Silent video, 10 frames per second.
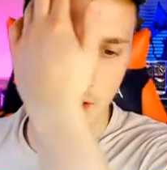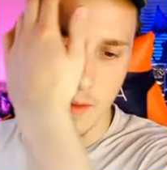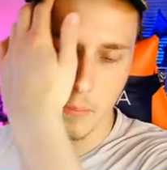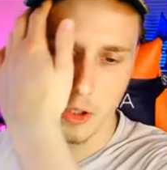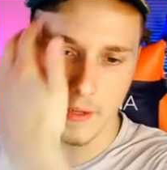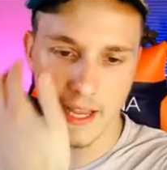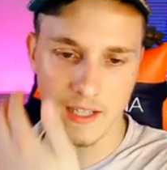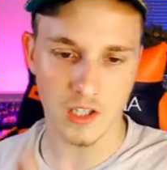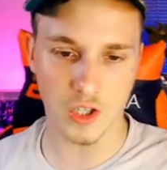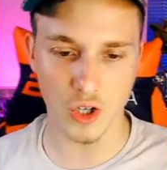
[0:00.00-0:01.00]
Bluey X
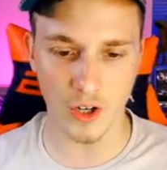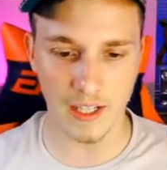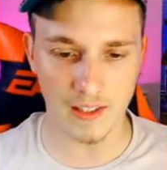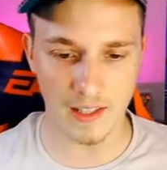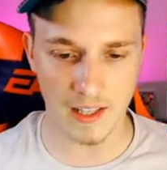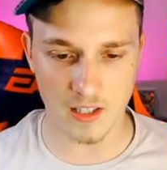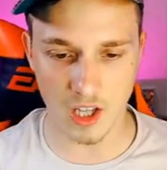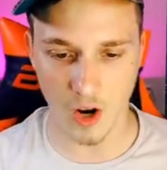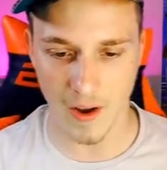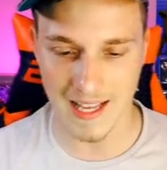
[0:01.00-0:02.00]
has joined,
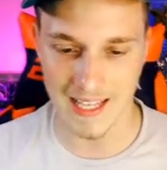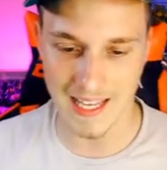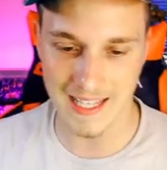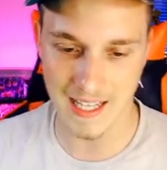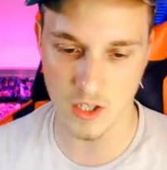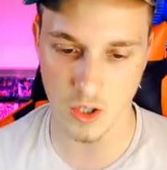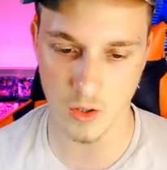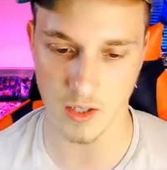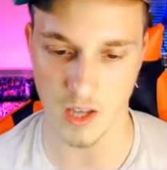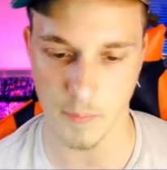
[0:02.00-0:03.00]
so has Setsu,
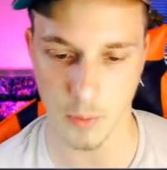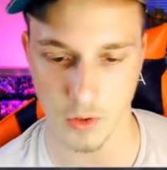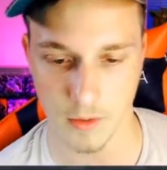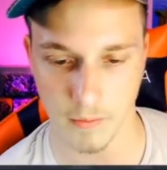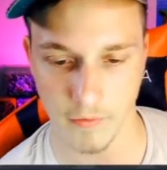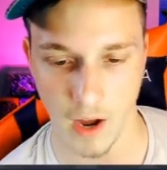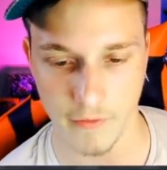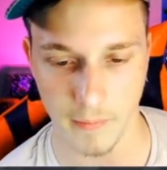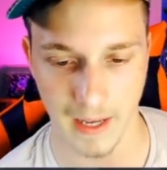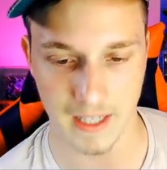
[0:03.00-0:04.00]
says I pulled some fire
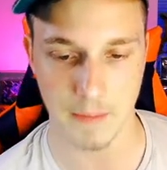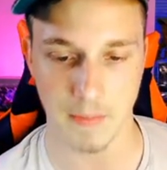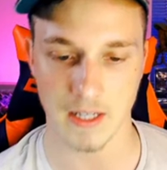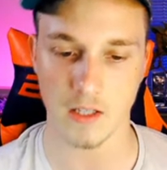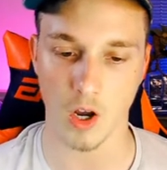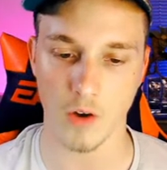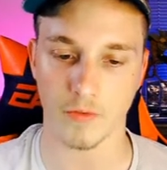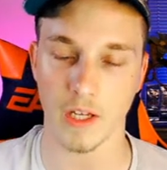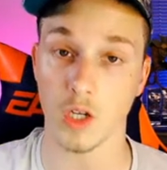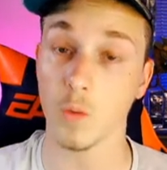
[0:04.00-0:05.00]
from Legacy Blisters.
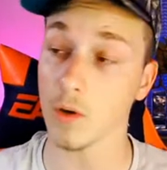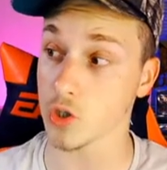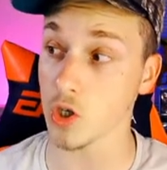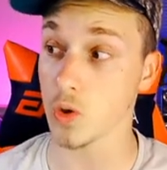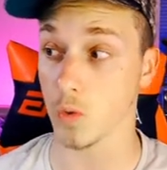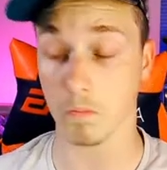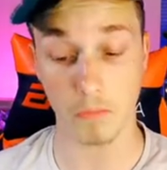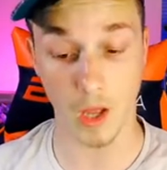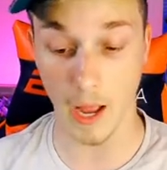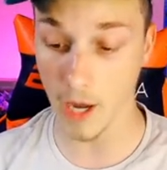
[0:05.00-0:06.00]
Hopefully you will too.
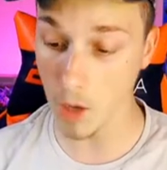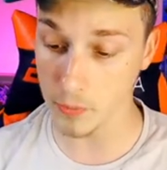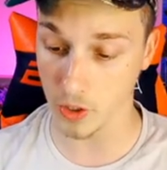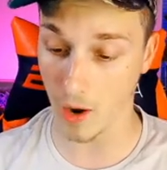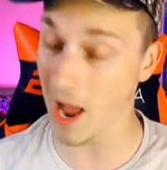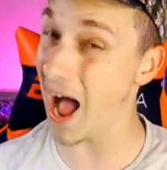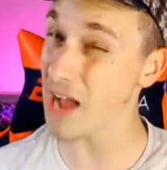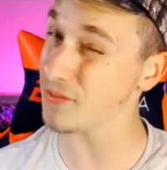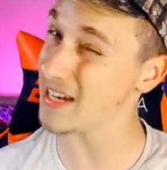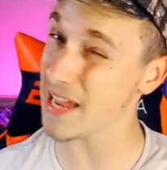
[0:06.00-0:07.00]
I hope so.
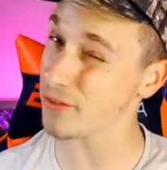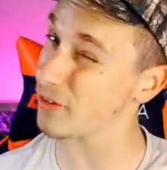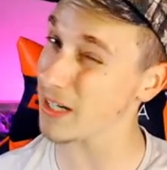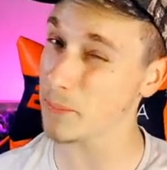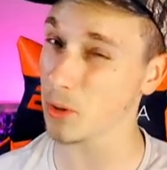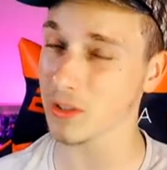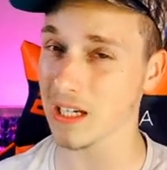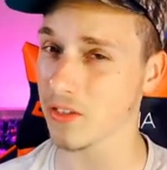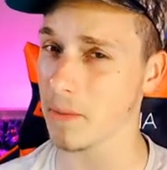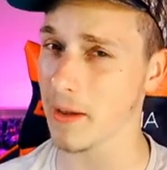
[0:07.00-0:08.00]
I've never really pulled
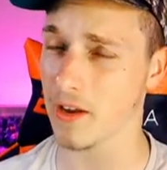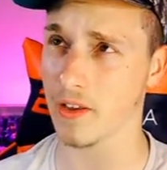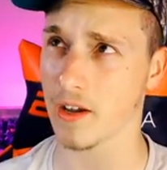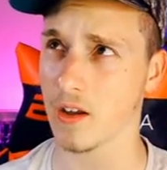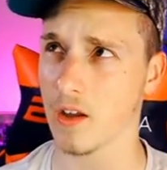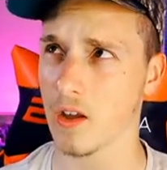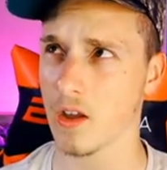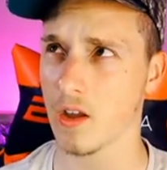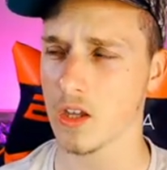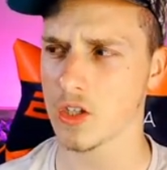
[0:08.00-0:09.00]
anything better than a
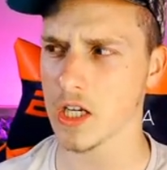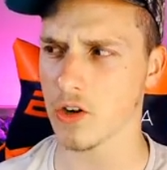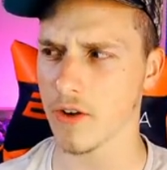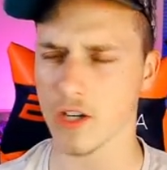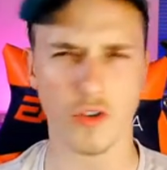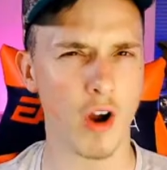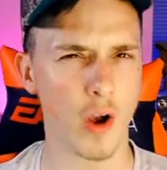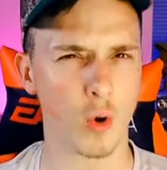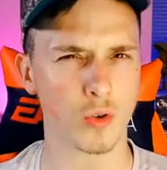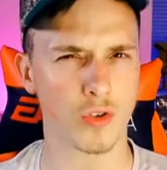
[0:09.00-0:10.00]
Secret Rare
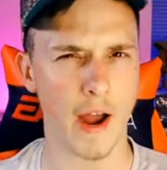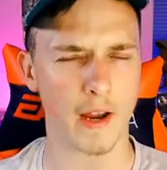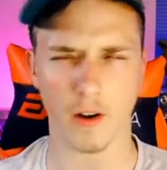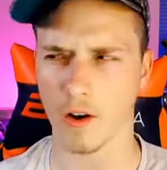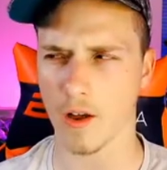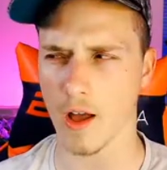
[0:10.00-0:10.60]
Trihorn Dragon.